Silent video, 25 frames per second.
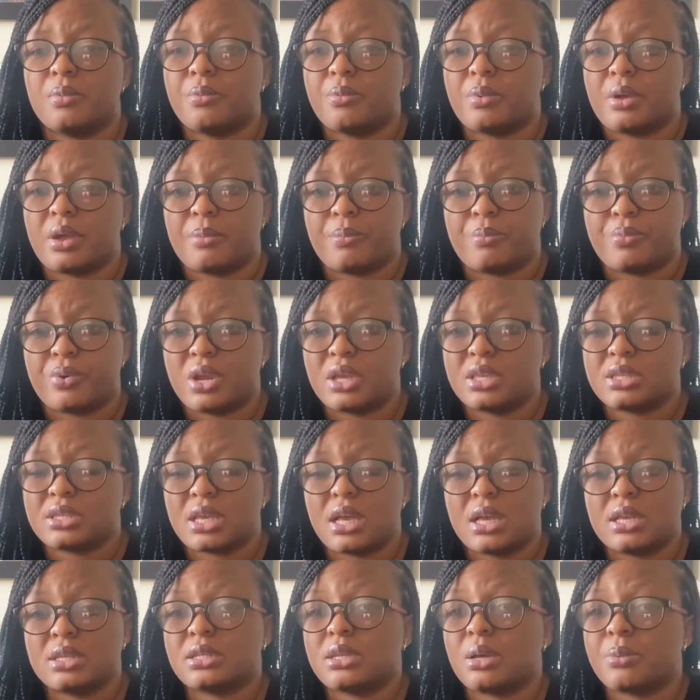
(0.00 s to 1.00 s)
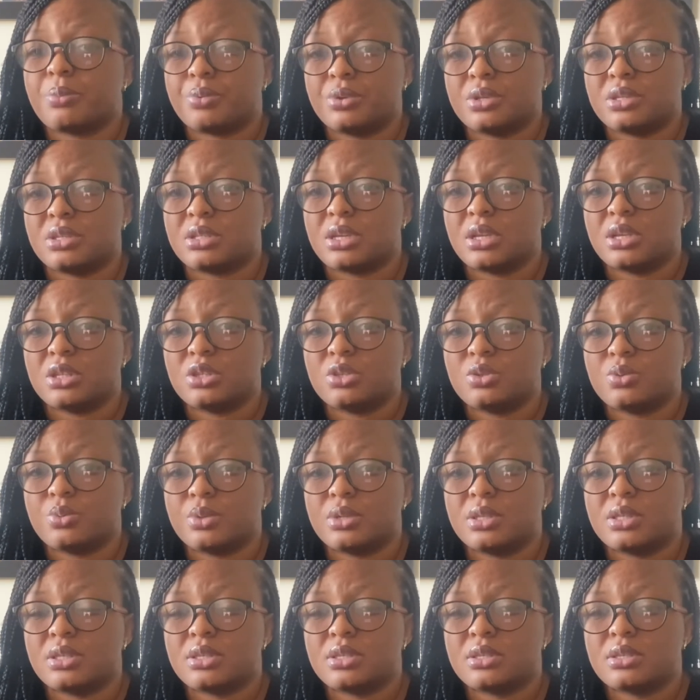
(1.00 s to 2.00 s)
breast cancer present
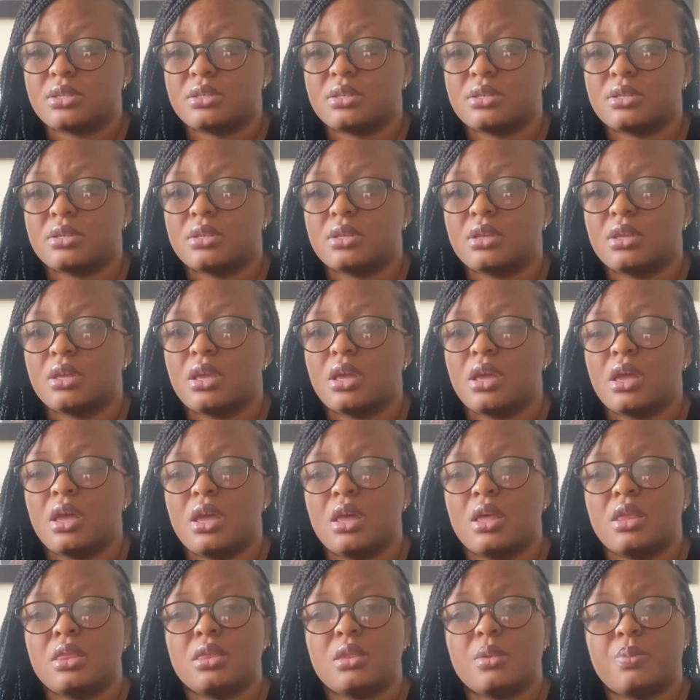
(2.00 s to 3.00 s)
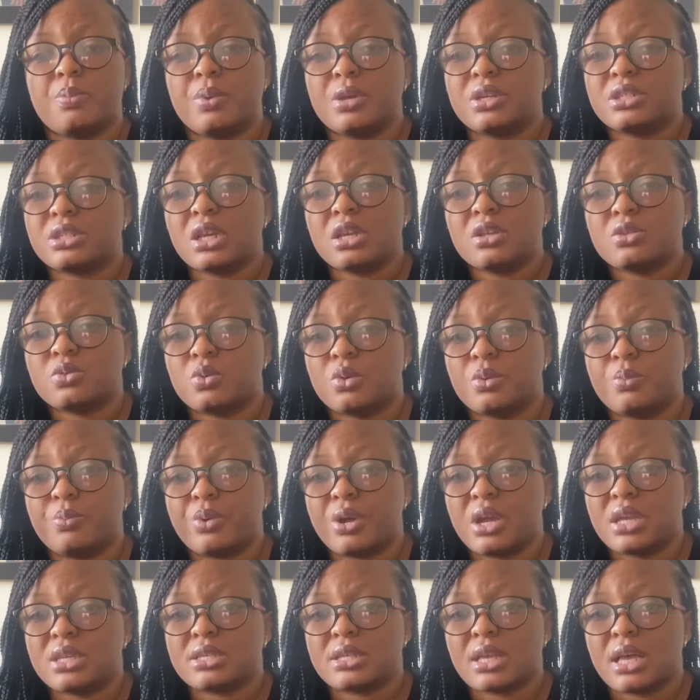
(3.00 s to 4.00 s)
with? The patients with
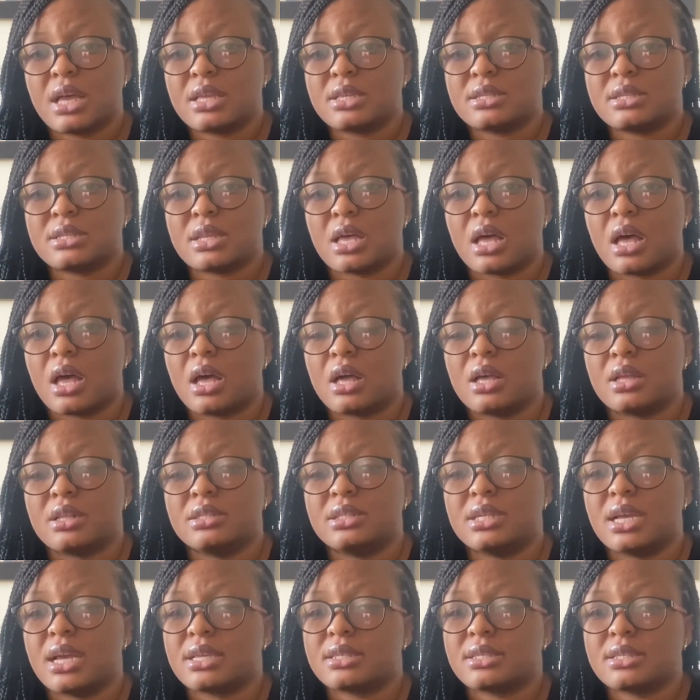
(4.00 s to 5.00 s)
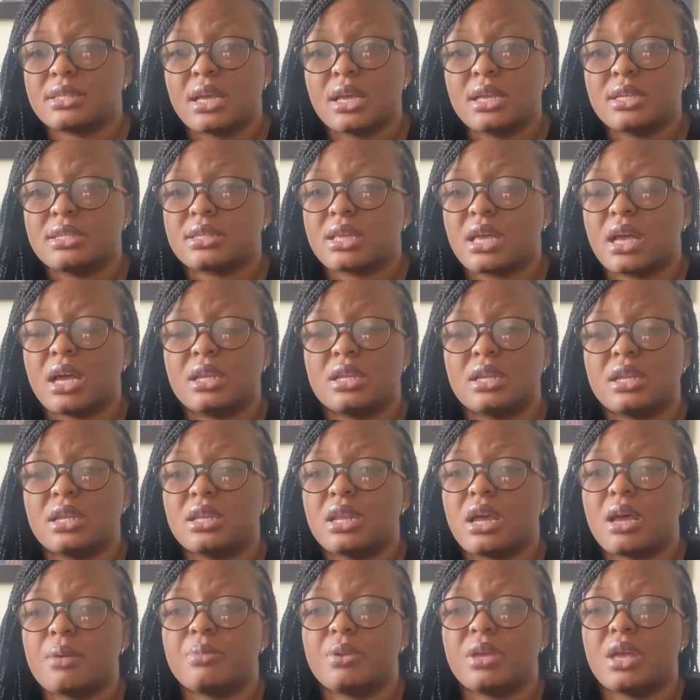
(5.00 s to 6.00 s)
breast cancer, their signs can
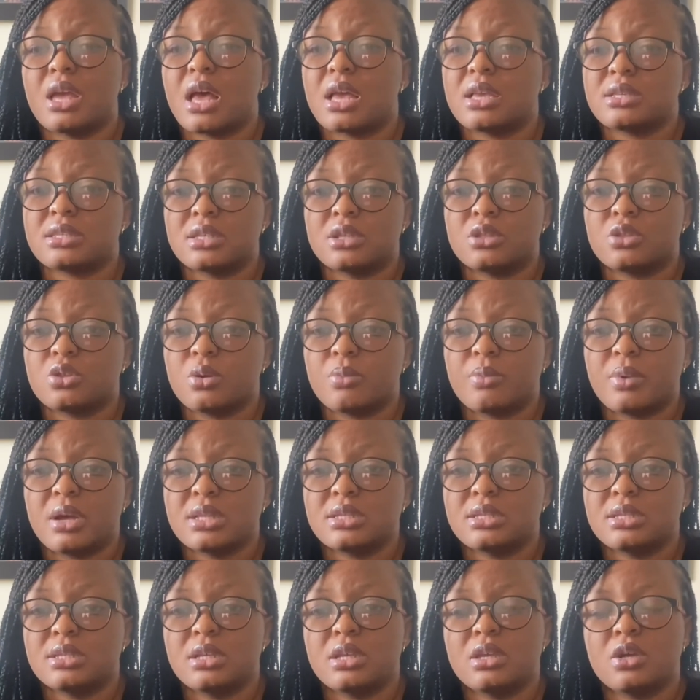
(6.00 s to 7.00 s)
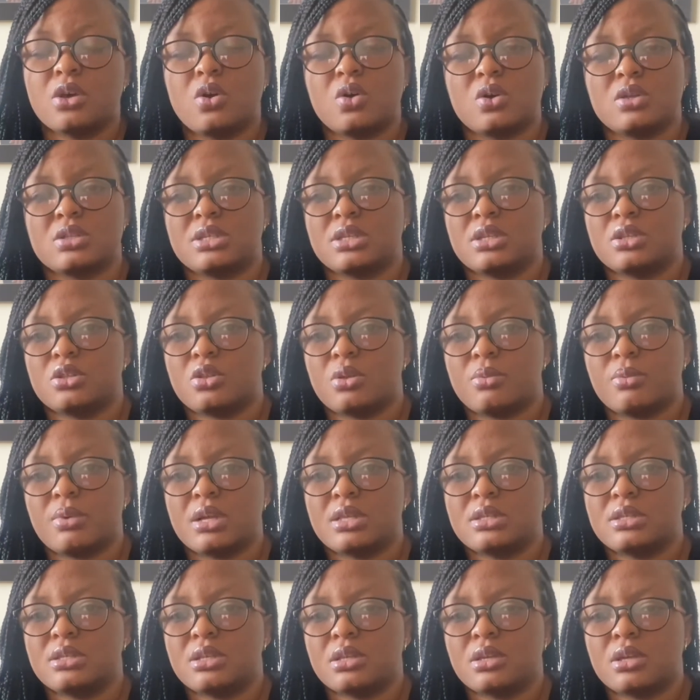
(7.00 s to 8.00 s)
either be asymptomatic or
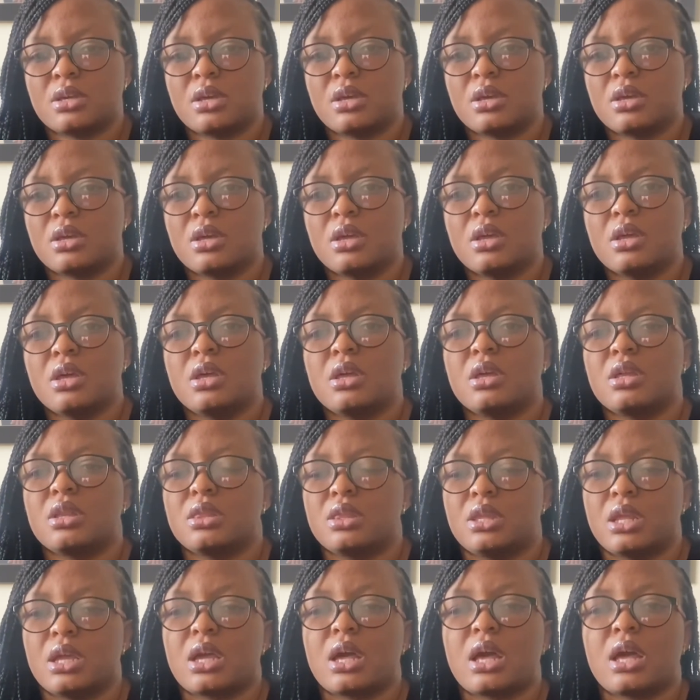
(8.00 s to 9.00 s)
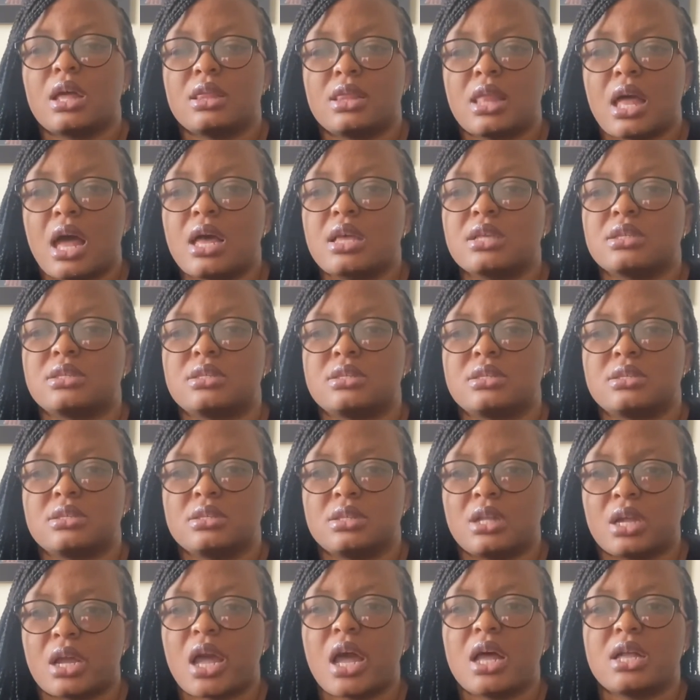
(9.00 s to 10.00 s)
symptomatic.
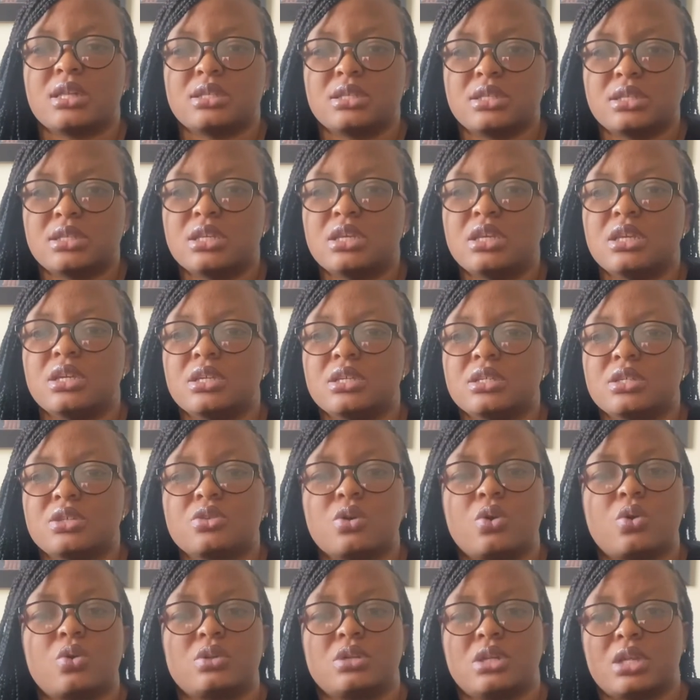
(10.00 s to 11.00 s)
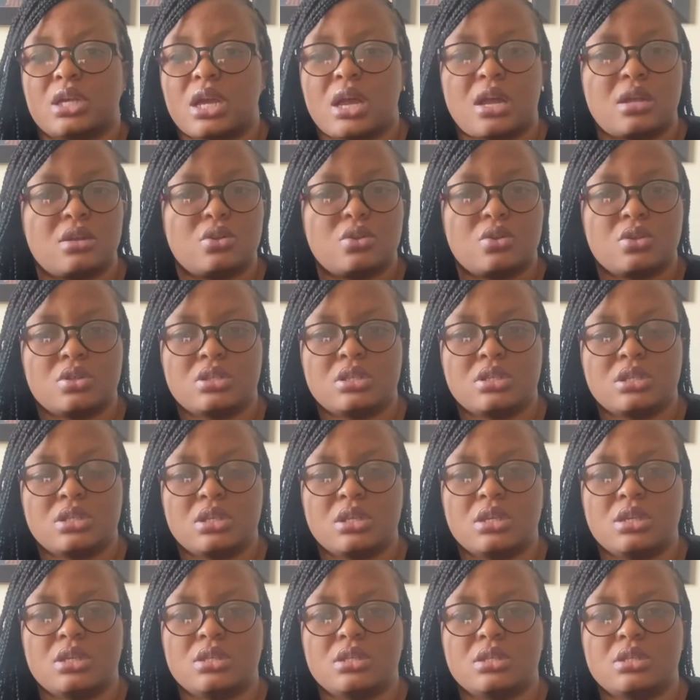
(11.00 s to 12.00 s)
They can see it or they cannot
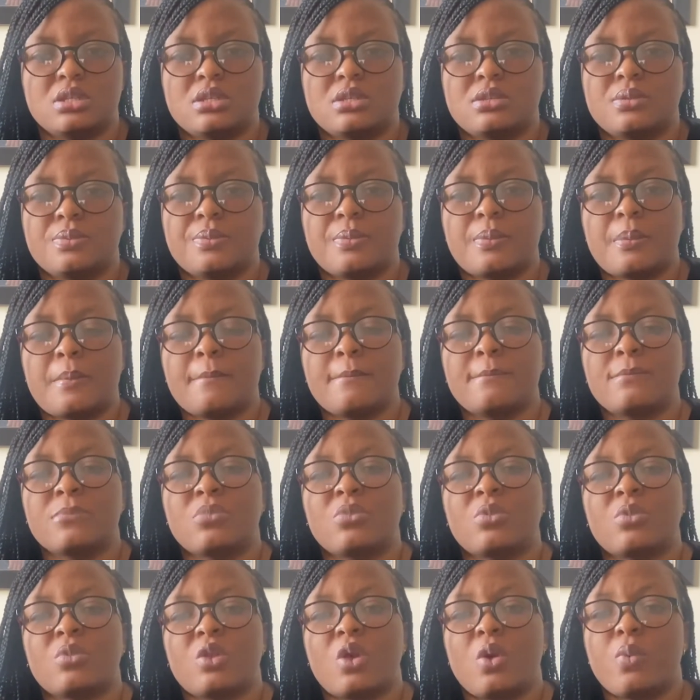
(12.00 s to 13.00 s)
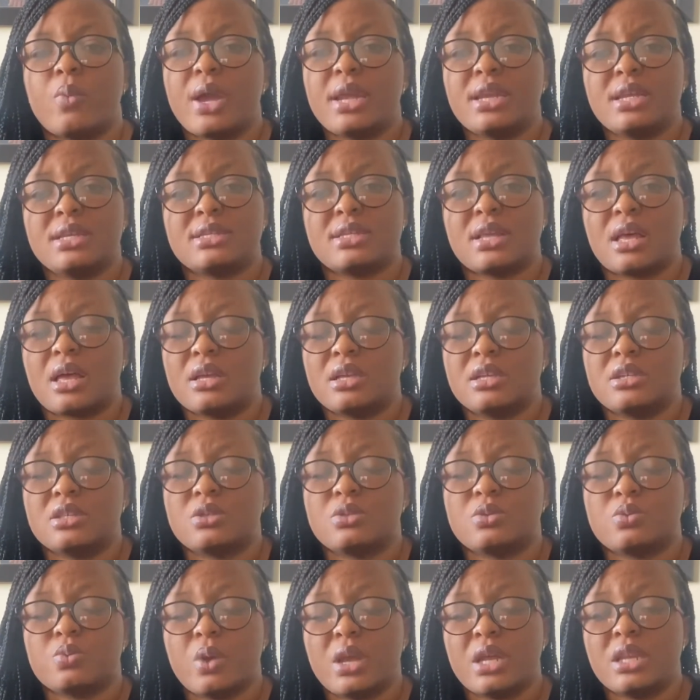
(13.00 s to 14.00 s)
see it. When it's
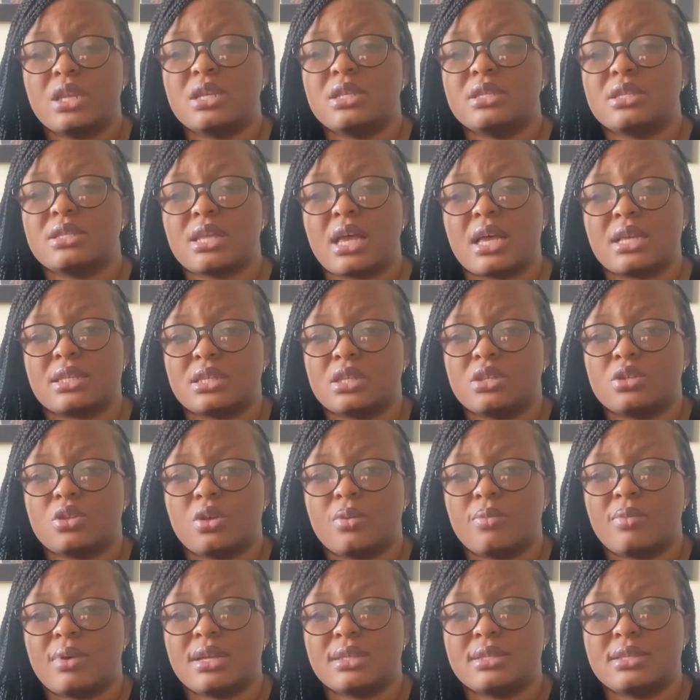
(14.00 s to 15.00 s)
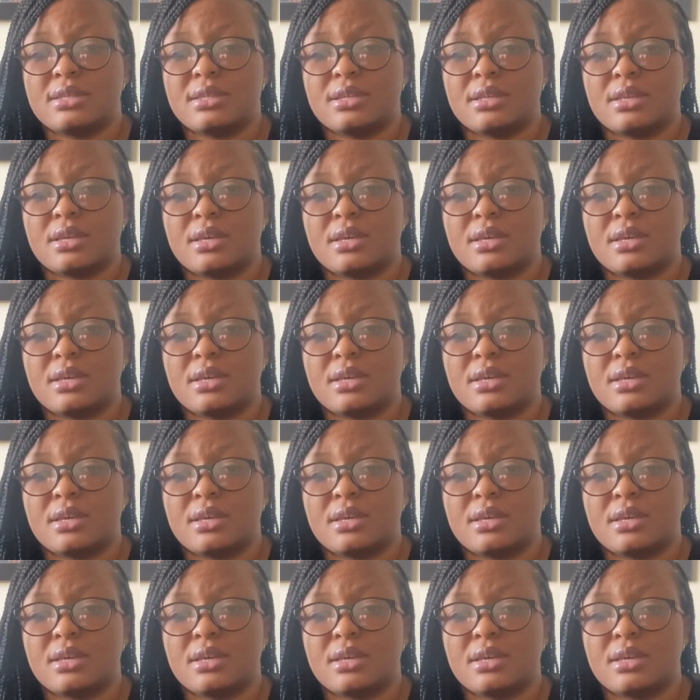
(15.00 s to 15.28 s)
asymptomatic,